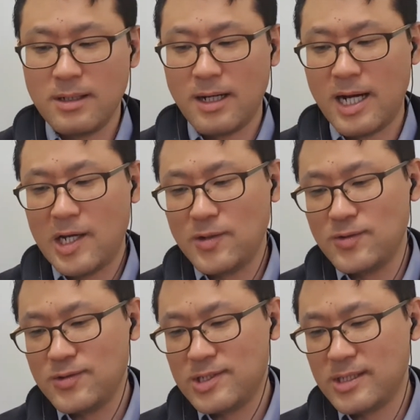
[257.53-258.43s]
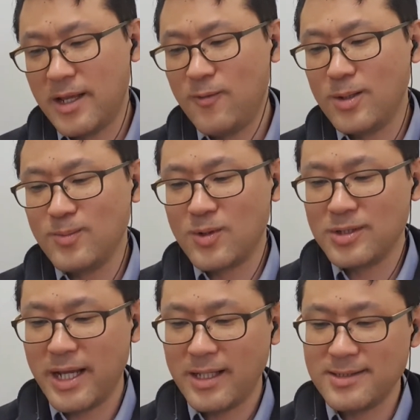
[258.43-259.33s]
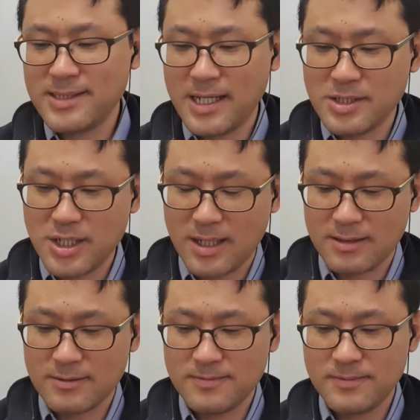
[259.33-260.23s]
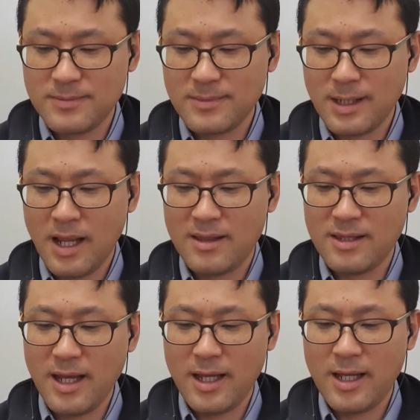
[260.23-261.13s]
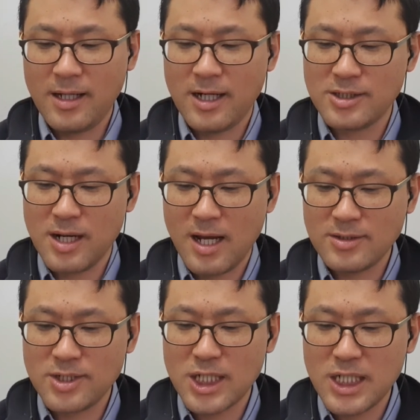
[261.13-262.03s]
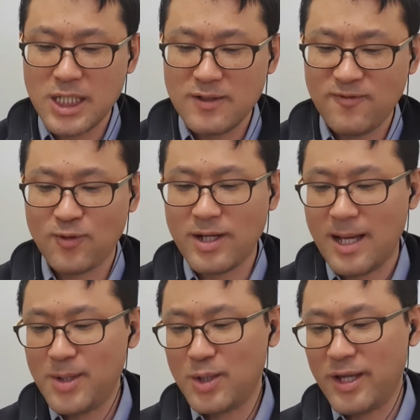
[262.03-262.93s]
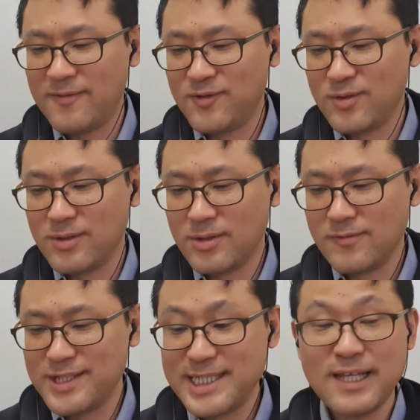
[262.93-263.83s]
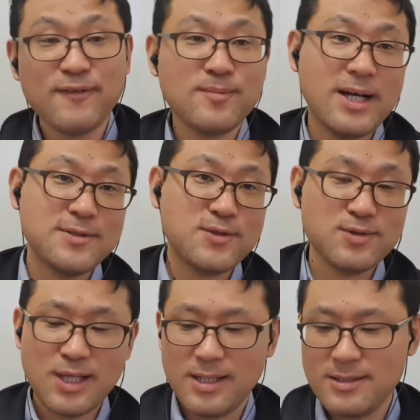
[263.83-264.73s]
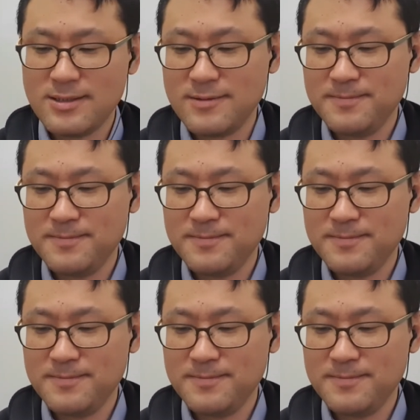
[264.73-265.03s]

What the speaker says: I would stay one more day in Saint-Jean, and then I'd like to leave for Camino after receiving my suitcase.